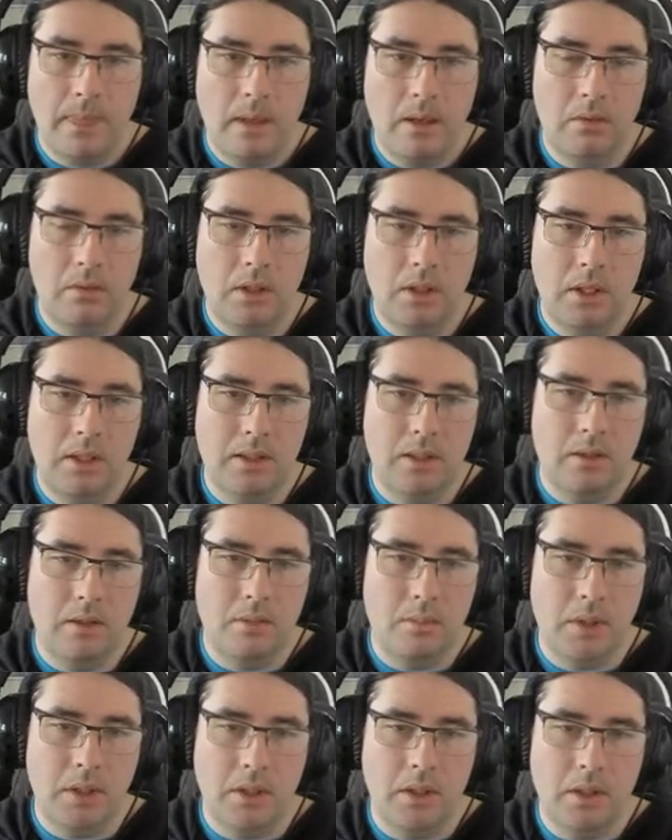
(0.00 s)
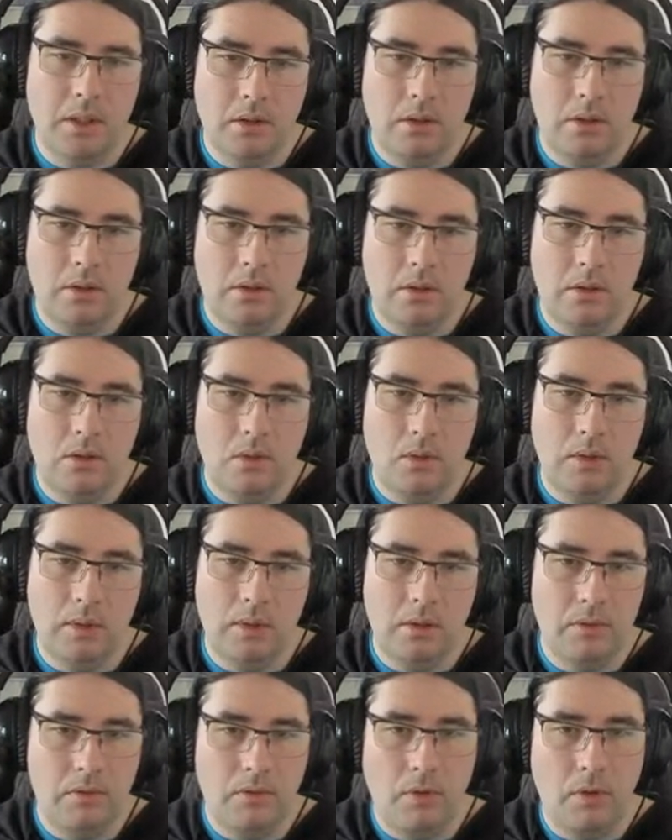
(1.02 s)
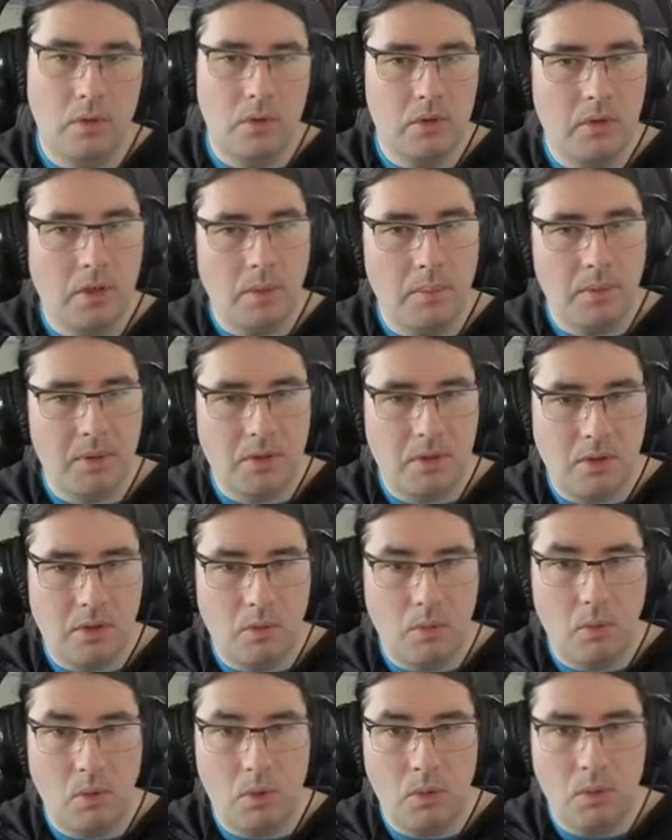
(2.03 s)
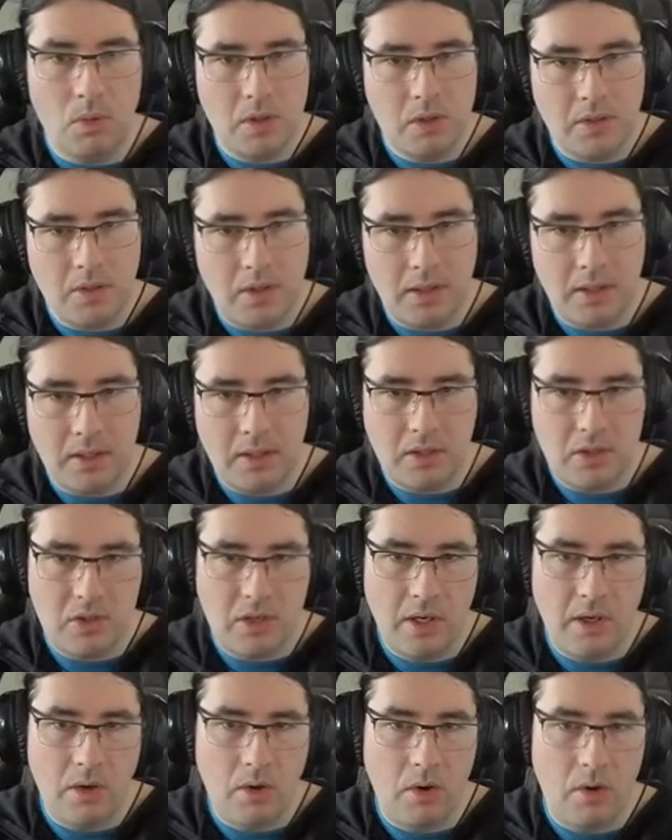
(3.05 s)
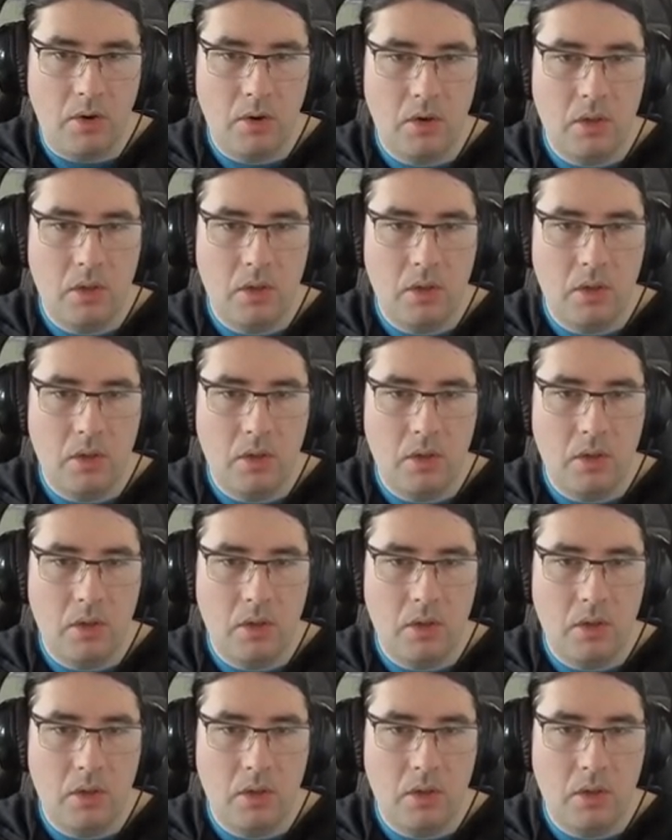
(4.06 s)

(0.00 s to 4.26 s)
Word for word: The idea being that the toilet folds up into the wall when you're taking a shower.